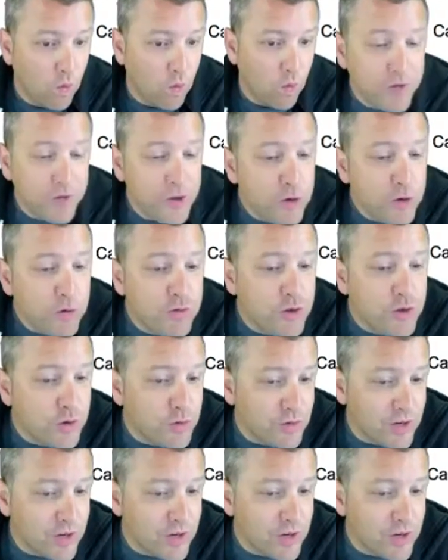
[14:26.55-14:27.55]
If you
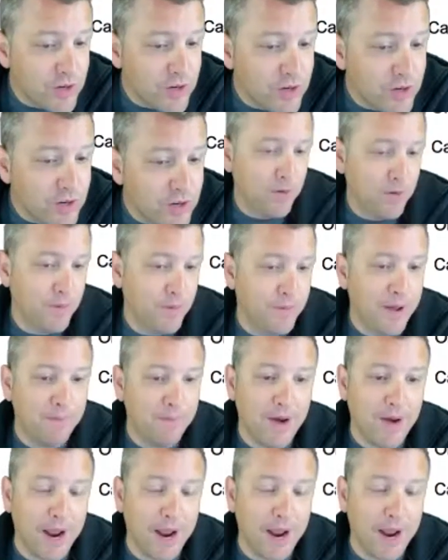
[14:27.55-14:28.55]
do not
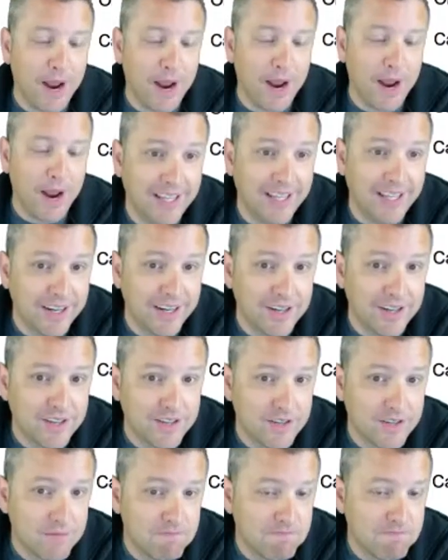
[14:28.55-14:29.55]
implement pipeline
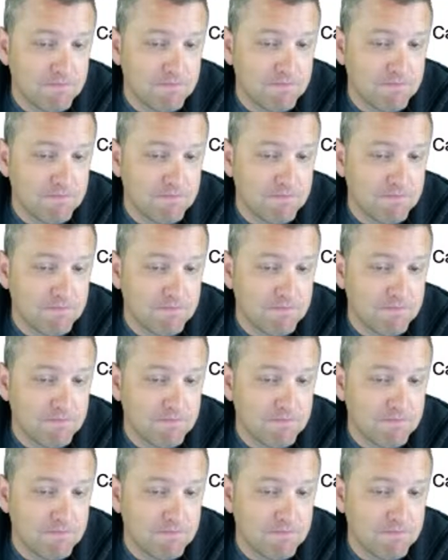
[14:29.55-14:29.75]
analytics